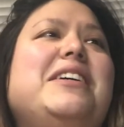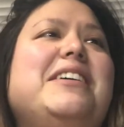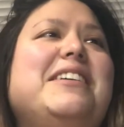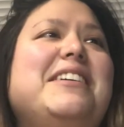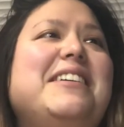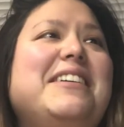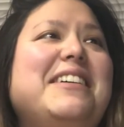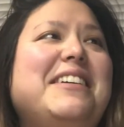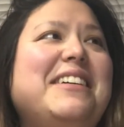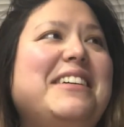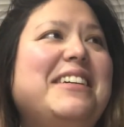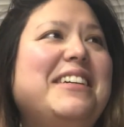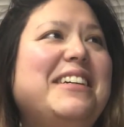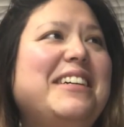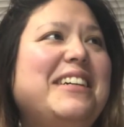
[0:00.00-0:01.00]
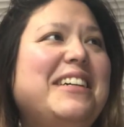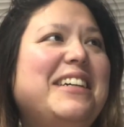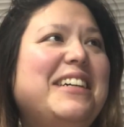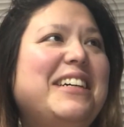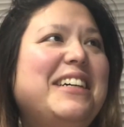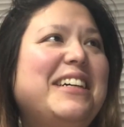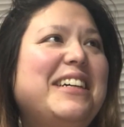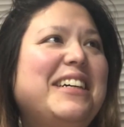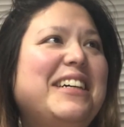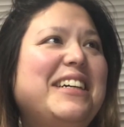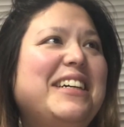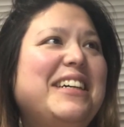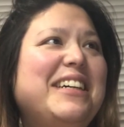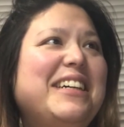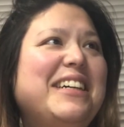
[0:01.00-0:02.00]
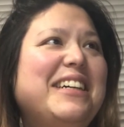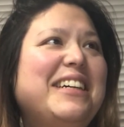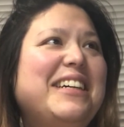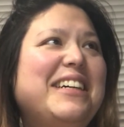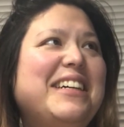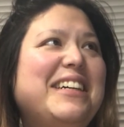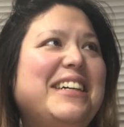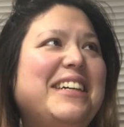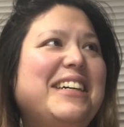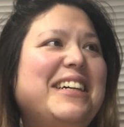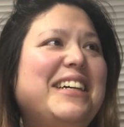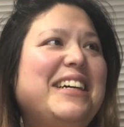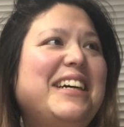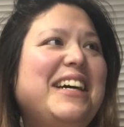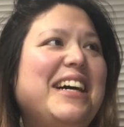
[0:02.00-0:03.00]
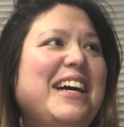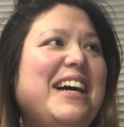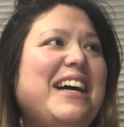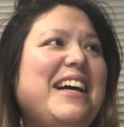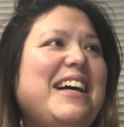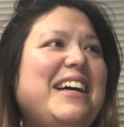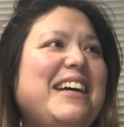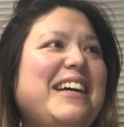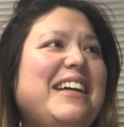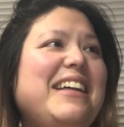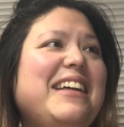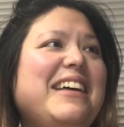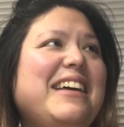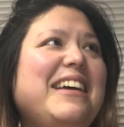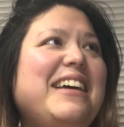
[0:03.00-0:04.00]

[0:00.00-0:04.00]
Nobody speaks.